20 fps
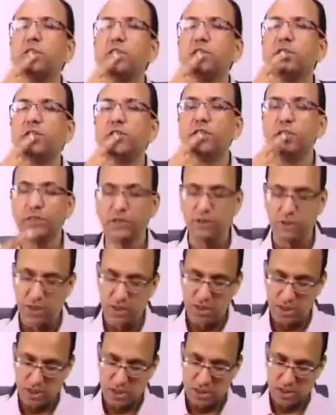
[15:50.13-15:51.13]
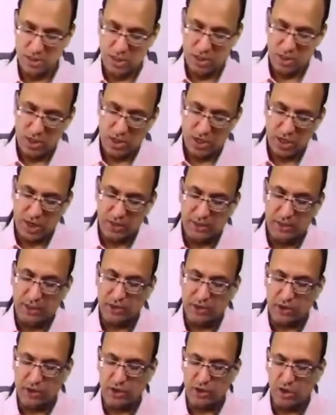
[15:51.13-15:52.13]
This is a
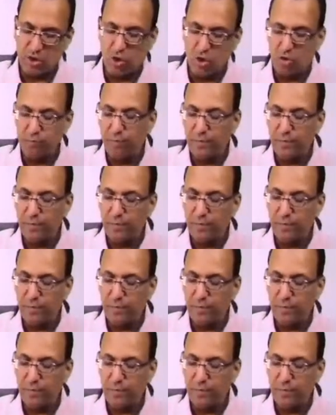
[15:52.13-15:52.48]
discussion on